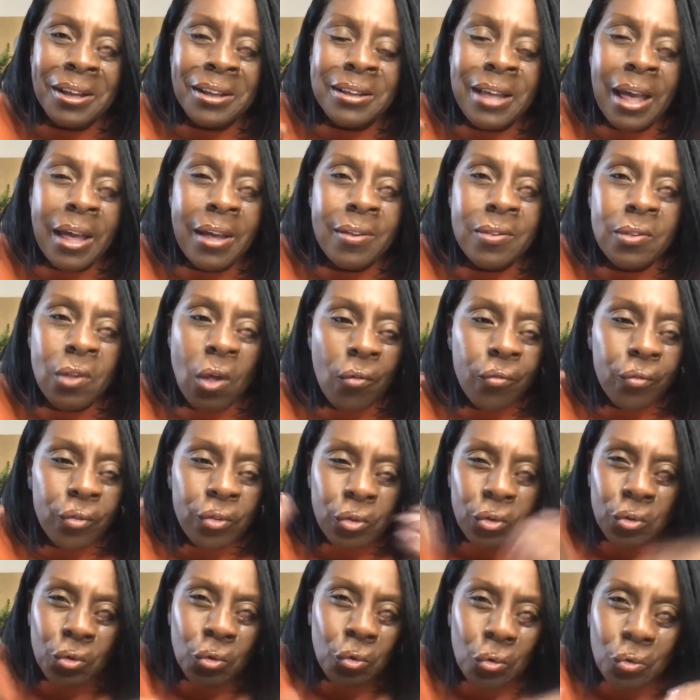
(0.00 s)
get yourself
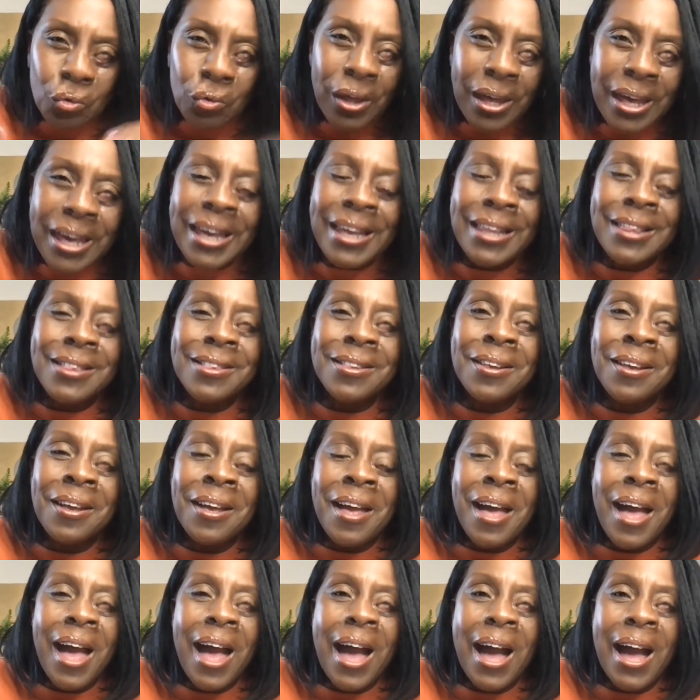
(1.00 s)
in,
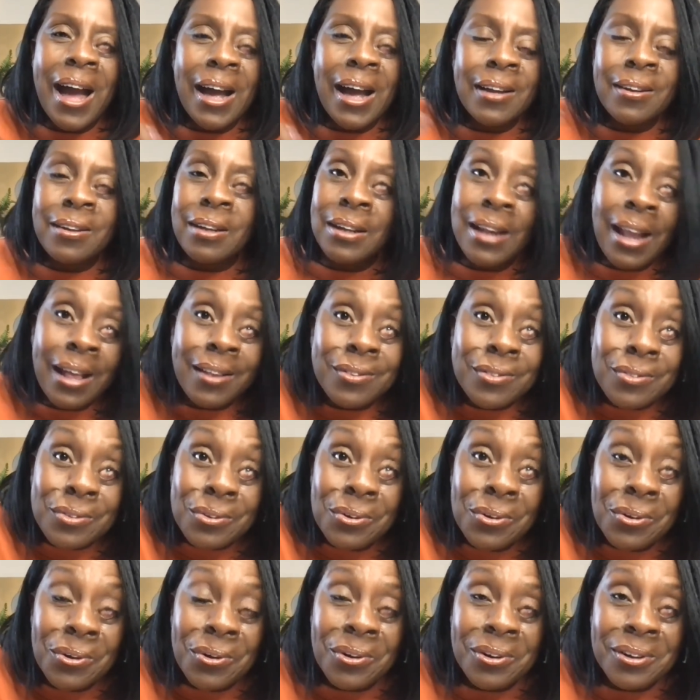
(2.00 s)
and let's
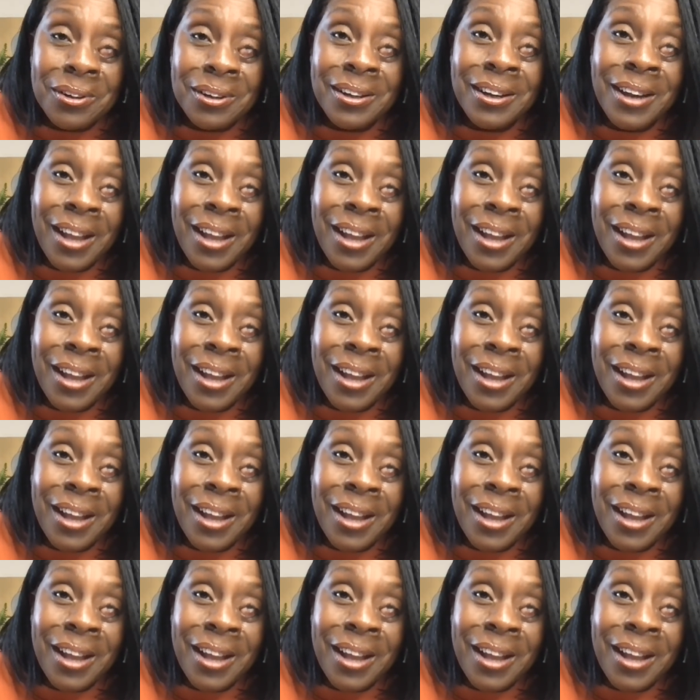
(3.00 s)
talk.